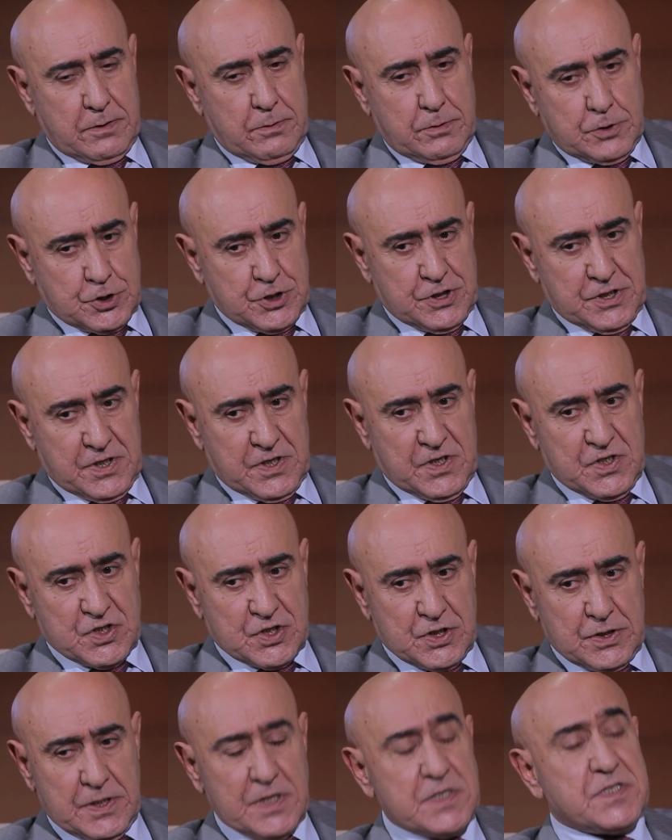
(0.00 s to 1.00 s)
question
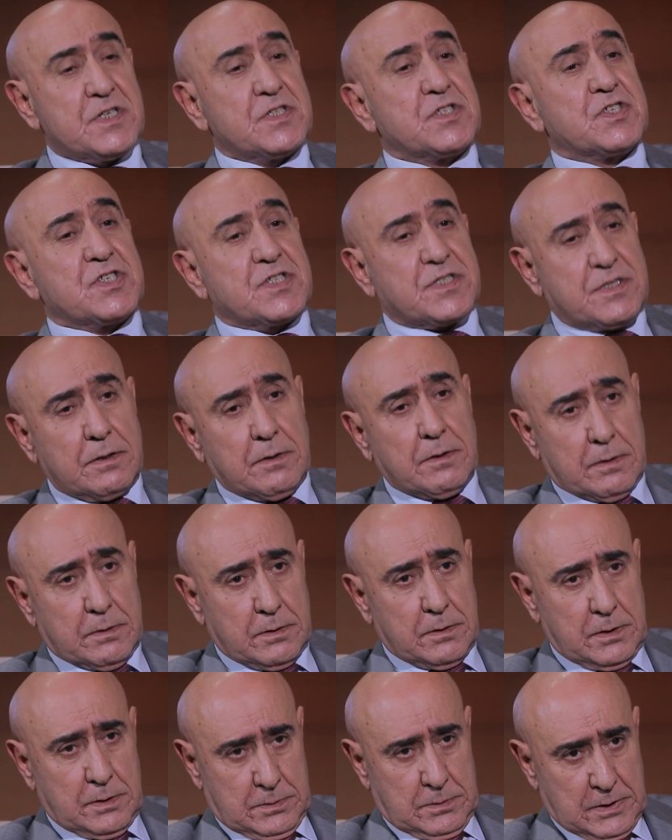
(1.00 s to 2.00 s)
is, is it
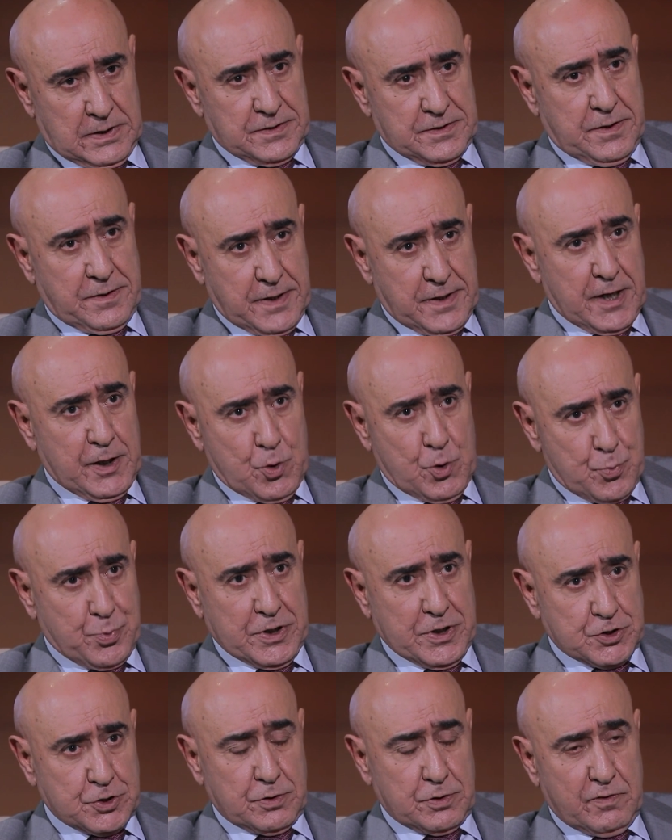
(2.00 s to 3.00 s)
still under the
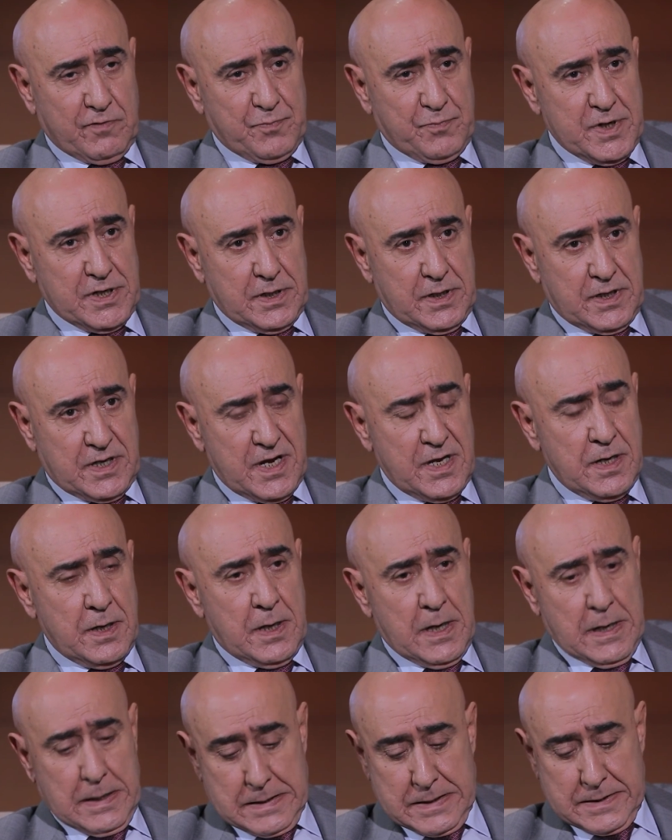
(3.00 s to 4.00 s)
occupation of PKK?
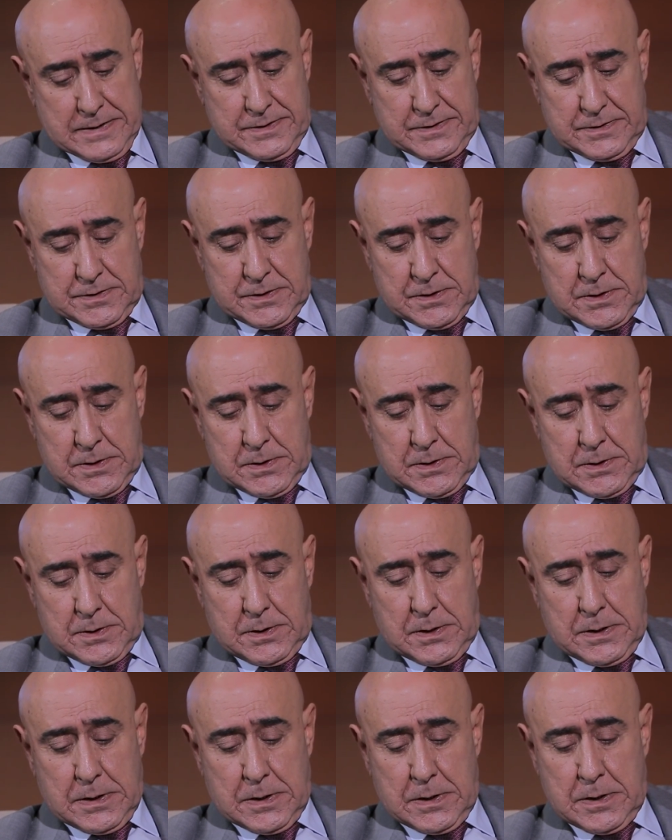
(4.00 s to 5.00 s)
And
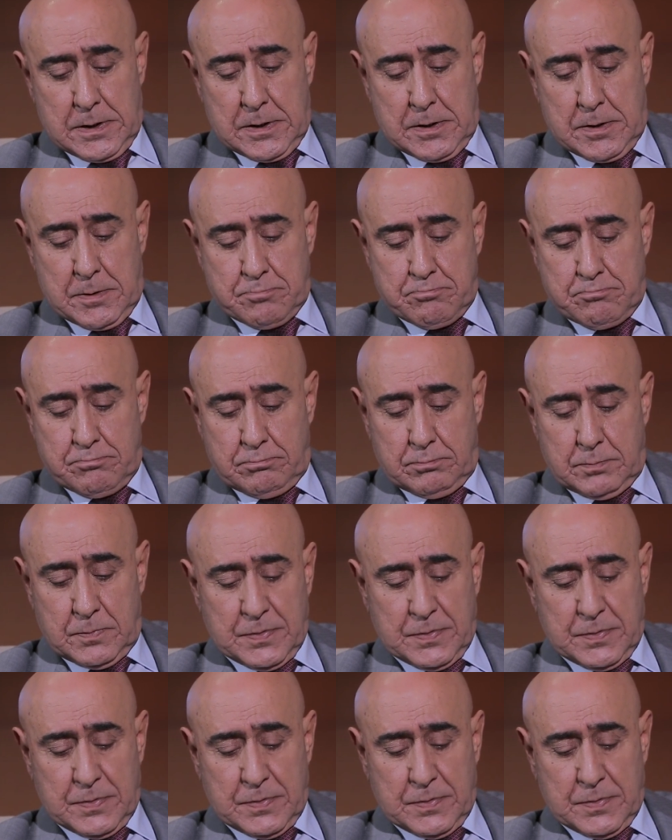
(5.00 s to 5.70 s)
um,